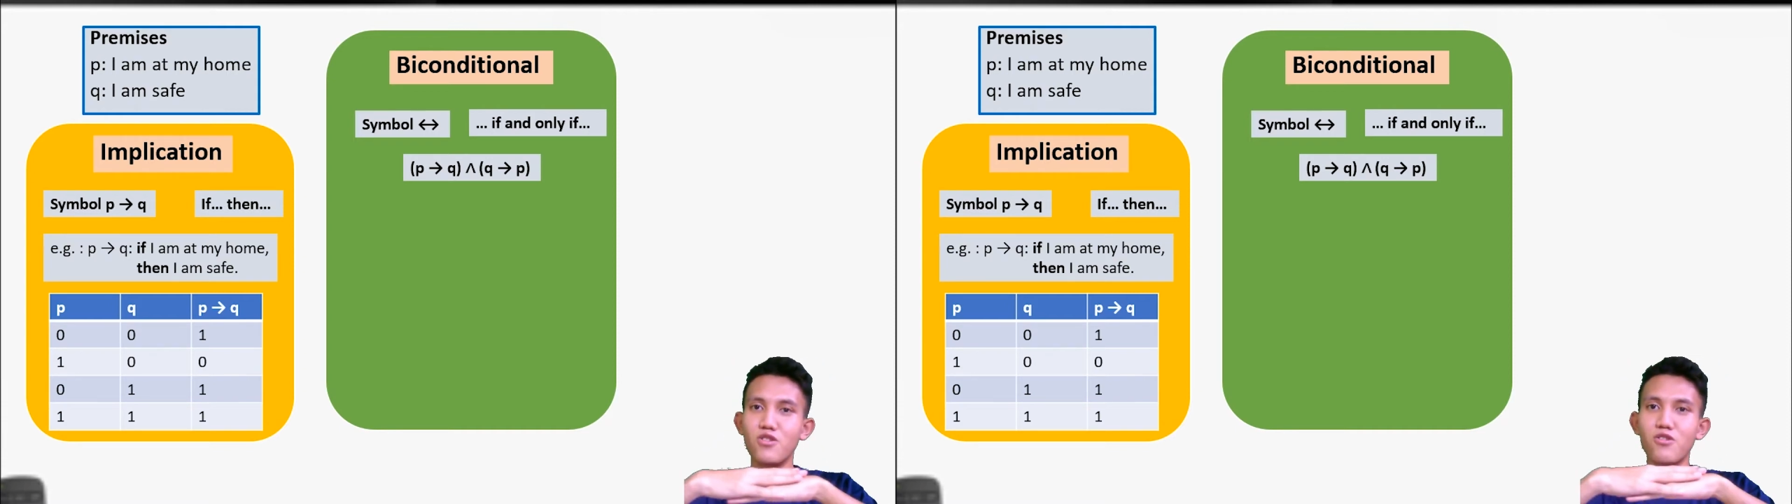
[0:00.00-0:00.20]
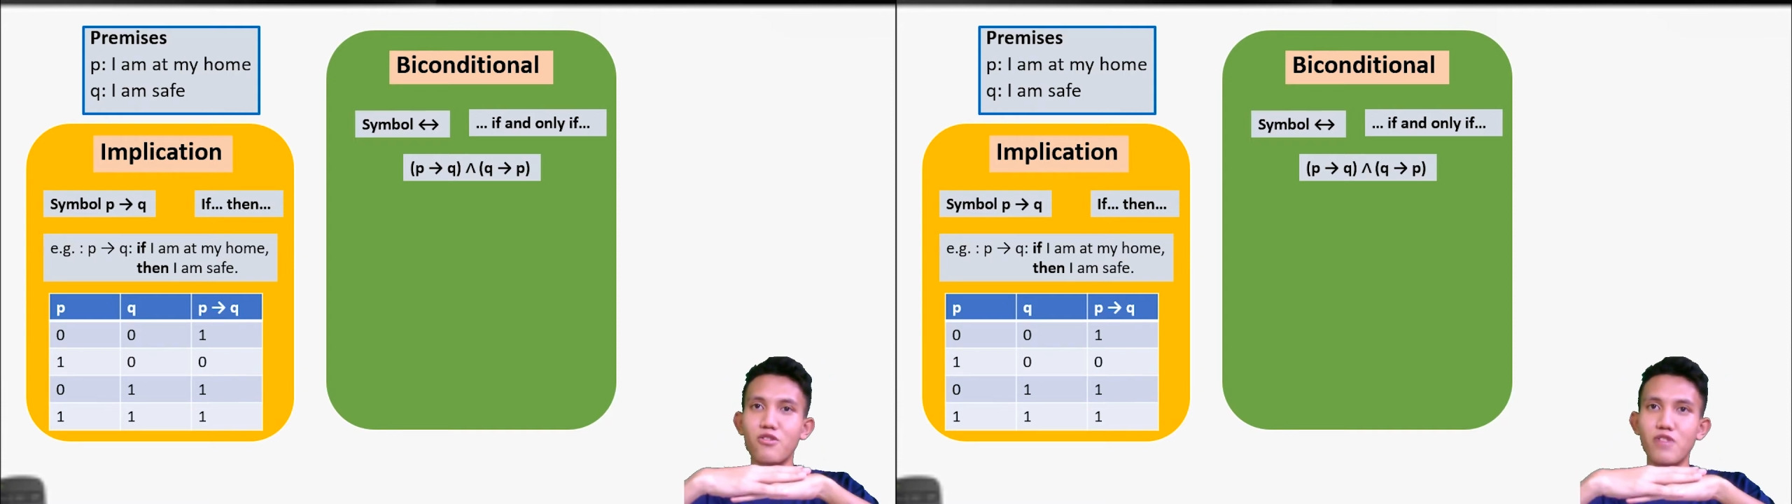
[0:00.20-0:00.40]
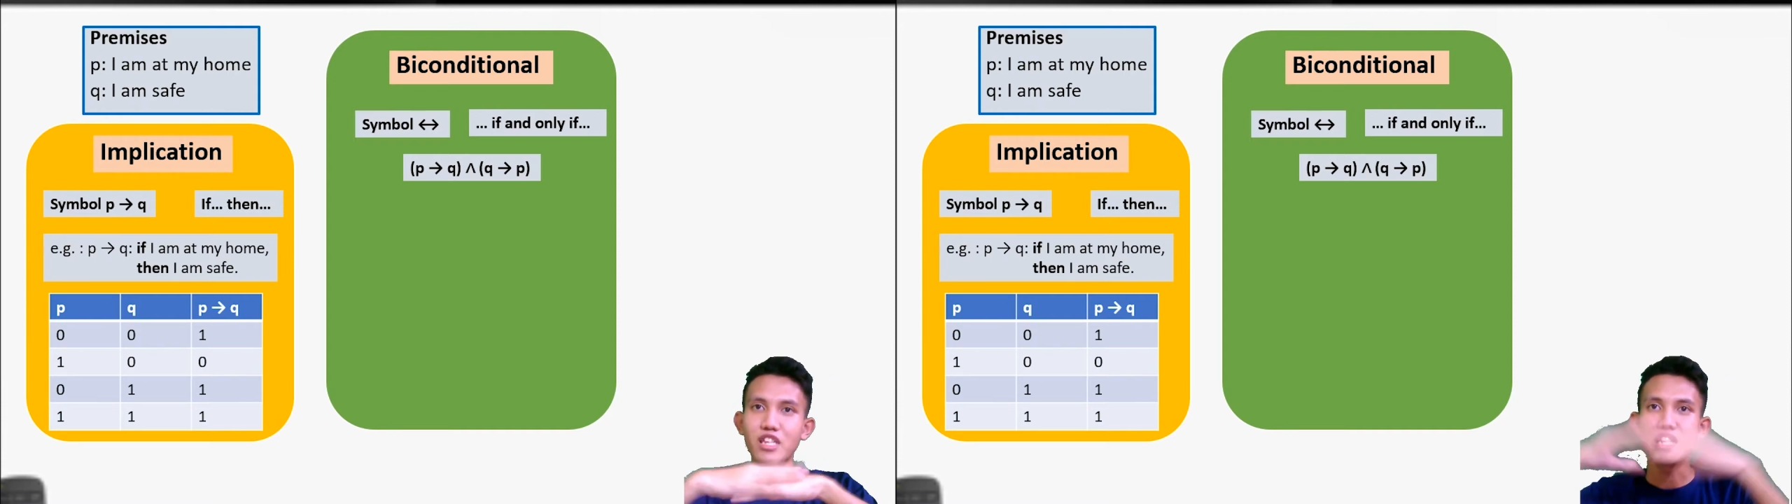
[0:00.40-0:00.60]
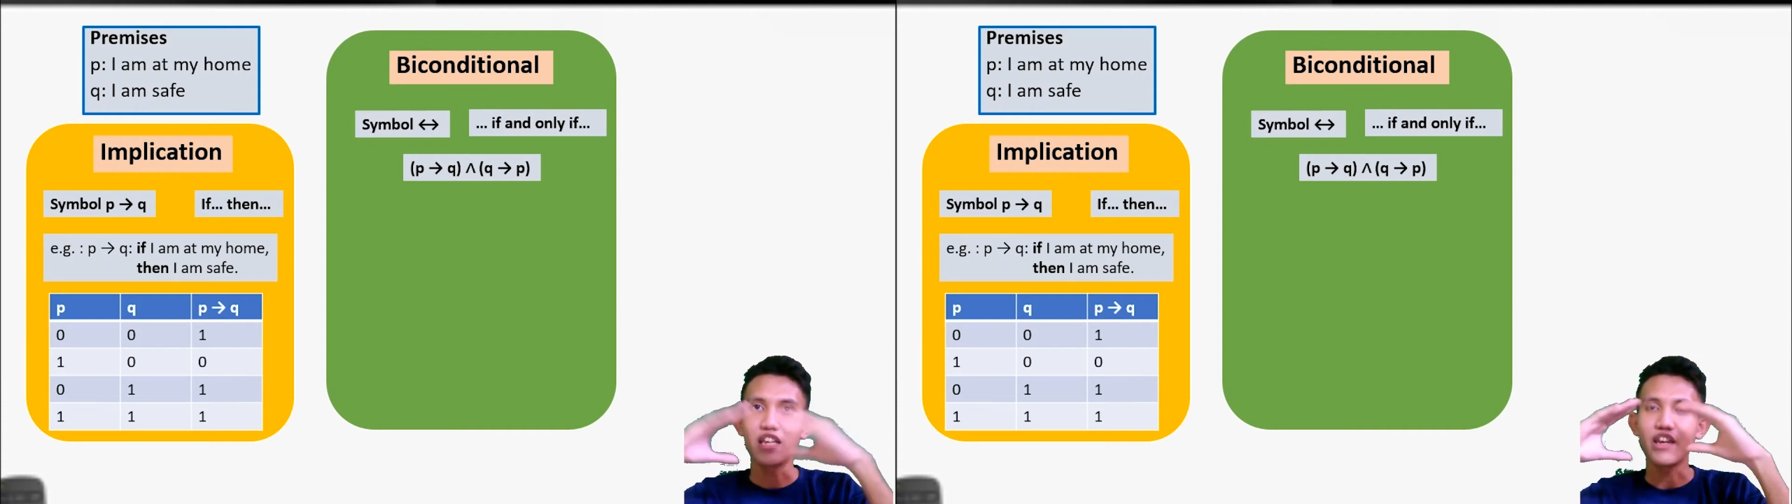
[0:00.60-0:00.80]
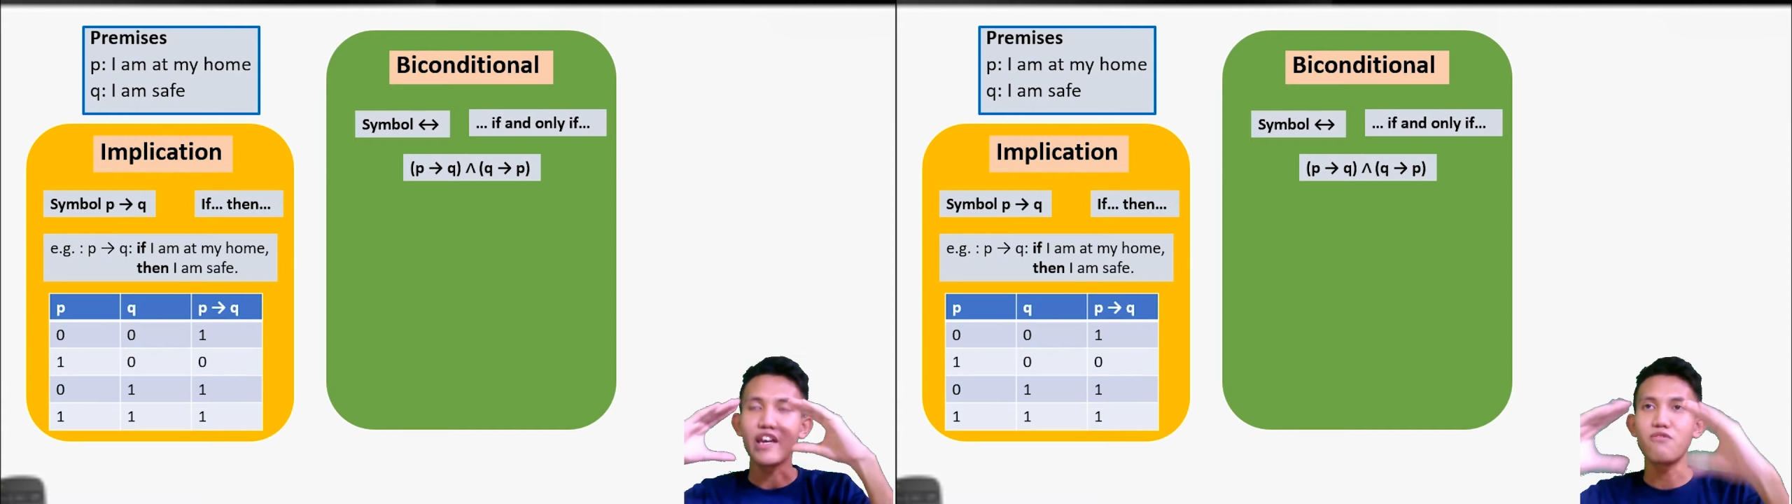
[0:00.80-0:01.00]
So
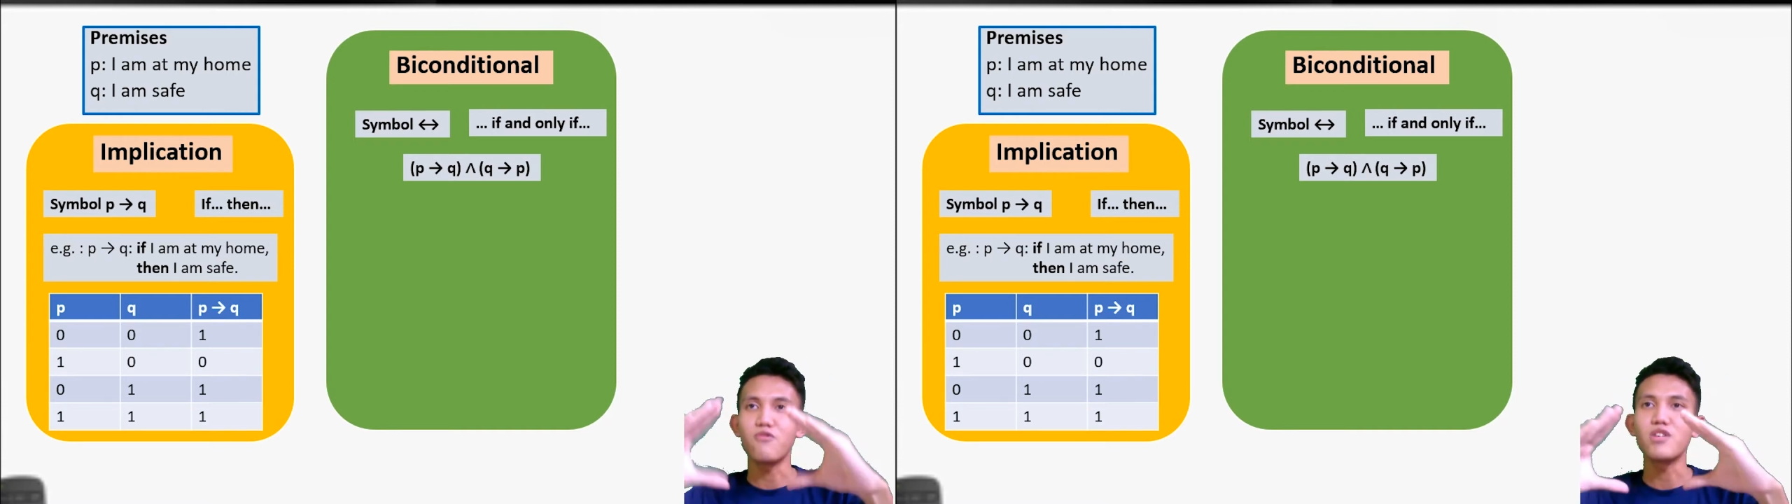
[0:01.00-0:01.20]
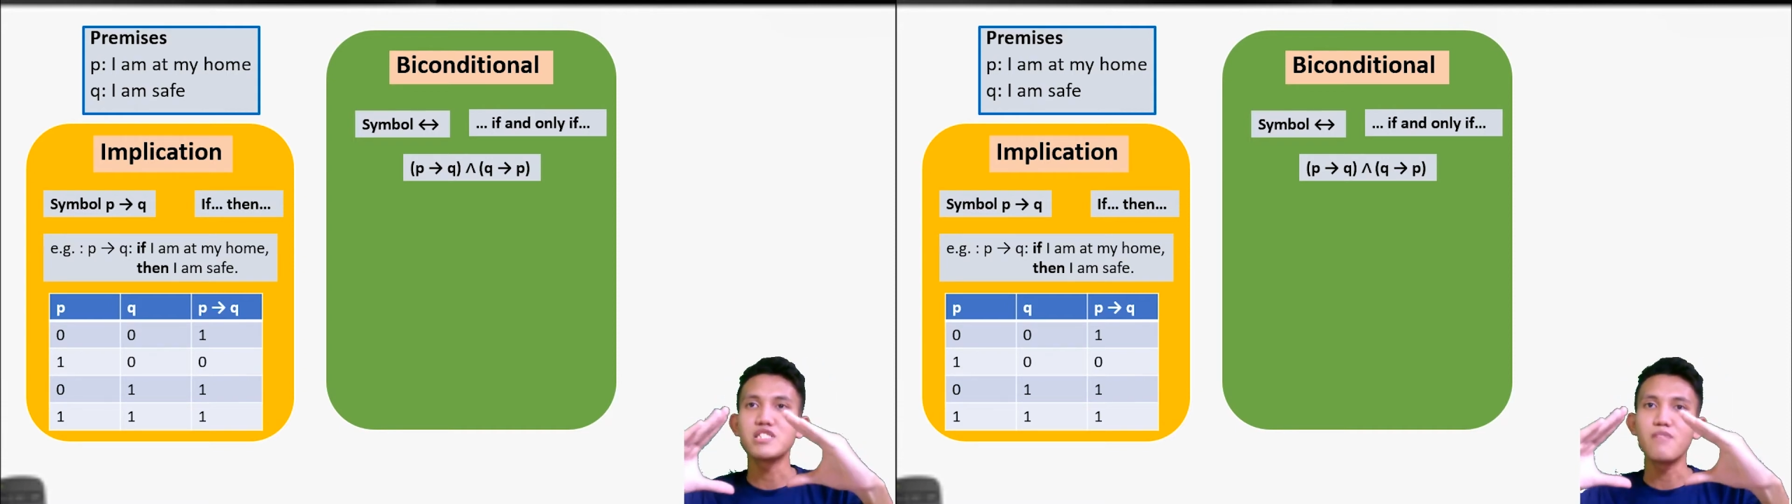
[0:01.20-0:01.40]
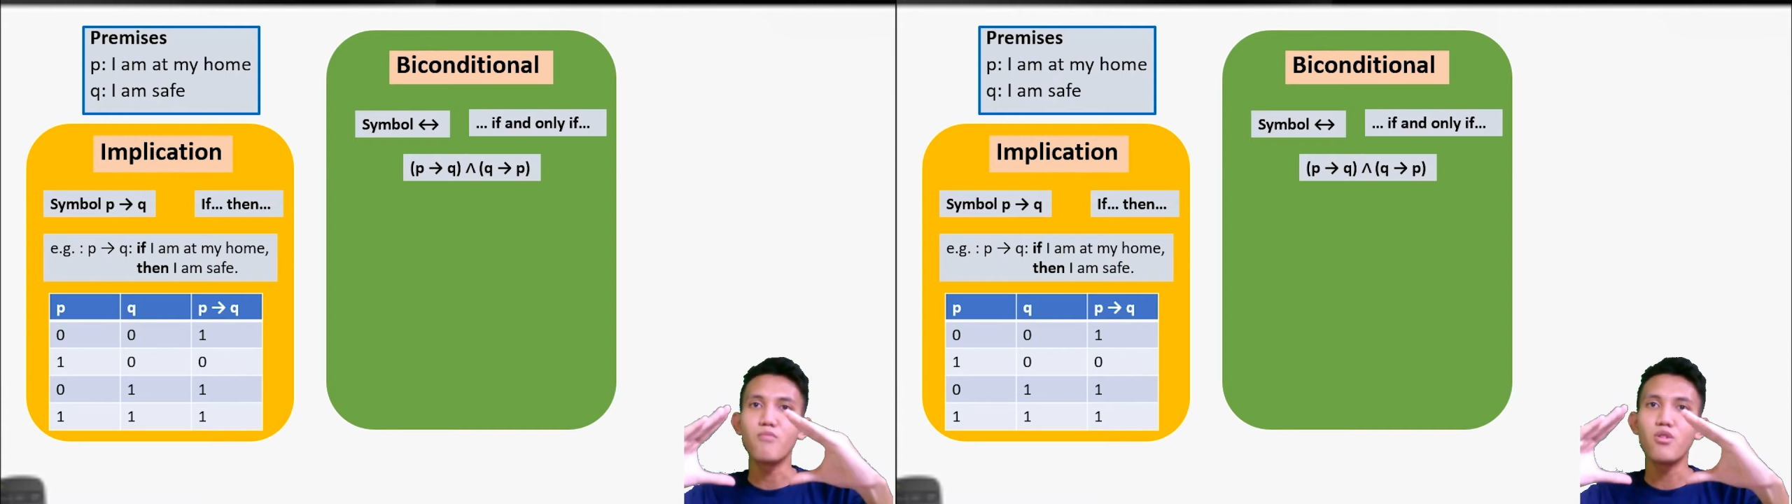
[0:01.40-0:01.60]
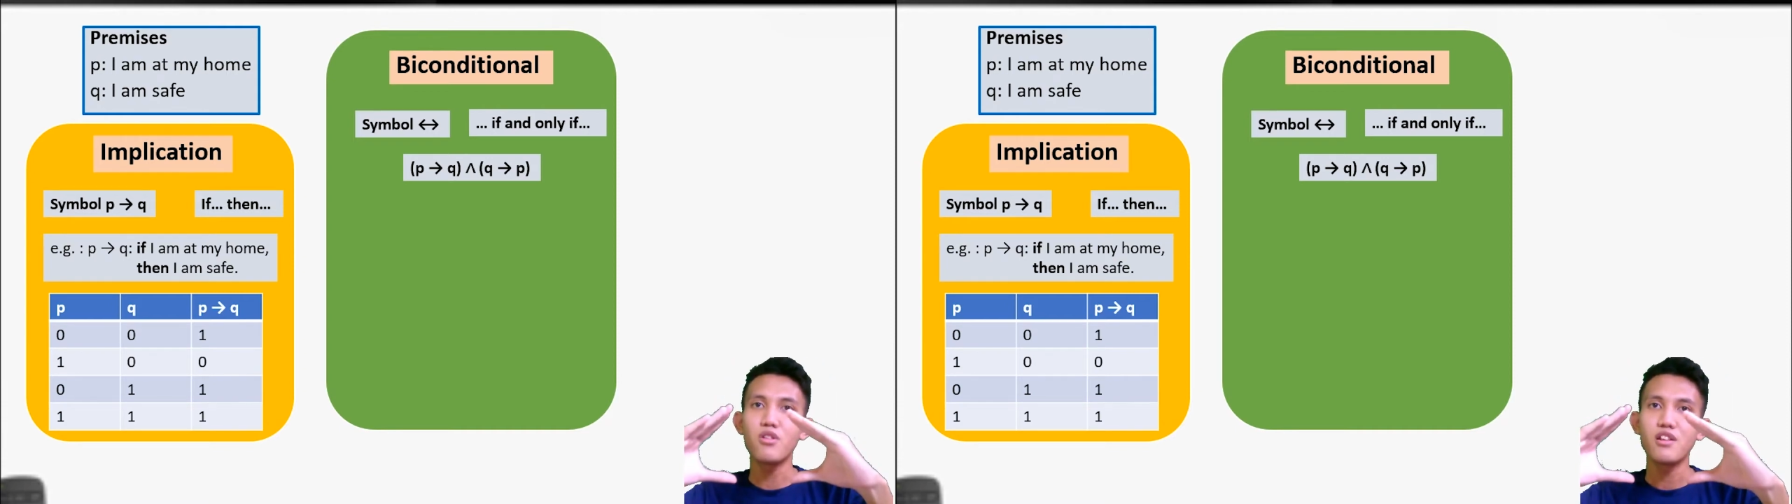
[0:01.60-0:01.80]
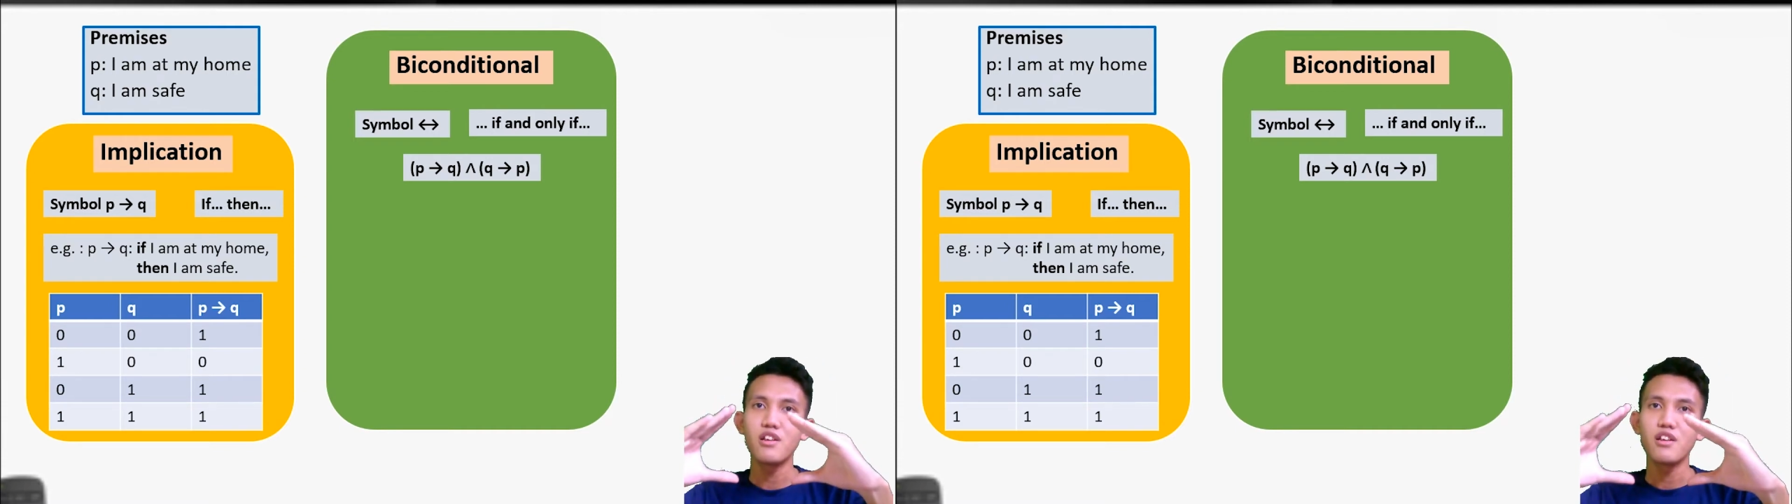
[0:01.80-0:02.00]
actually you have one
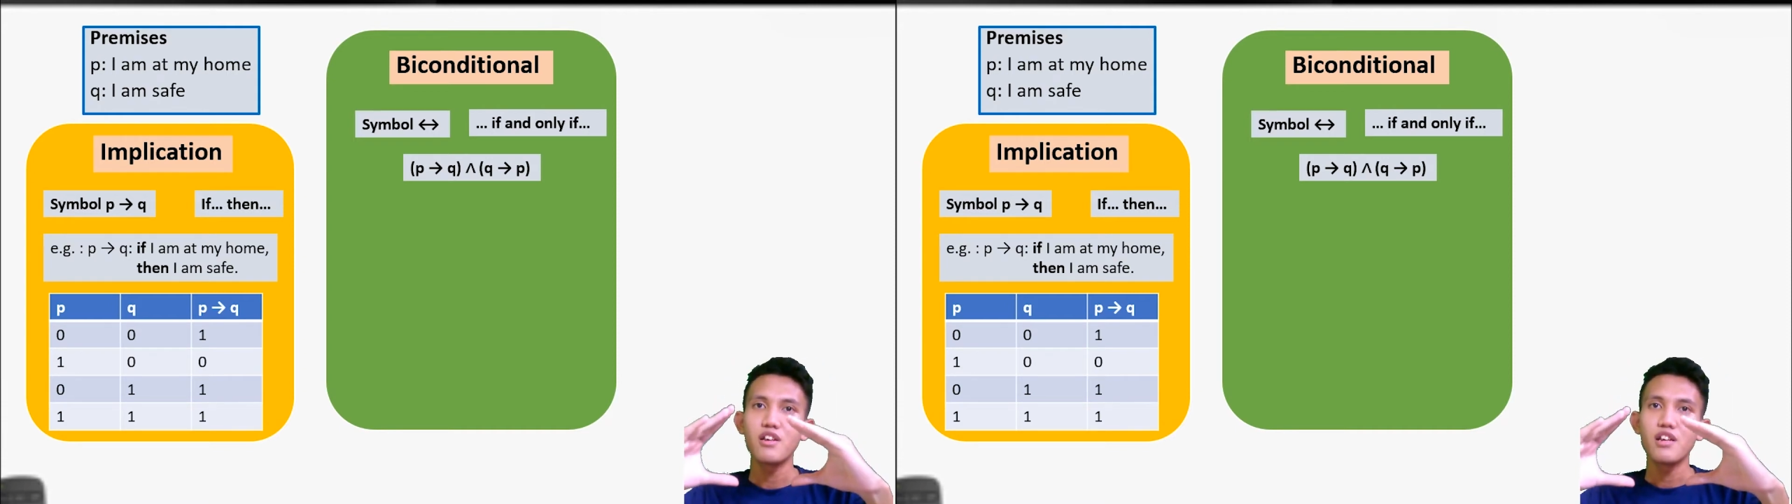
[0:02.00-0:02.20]
symbol,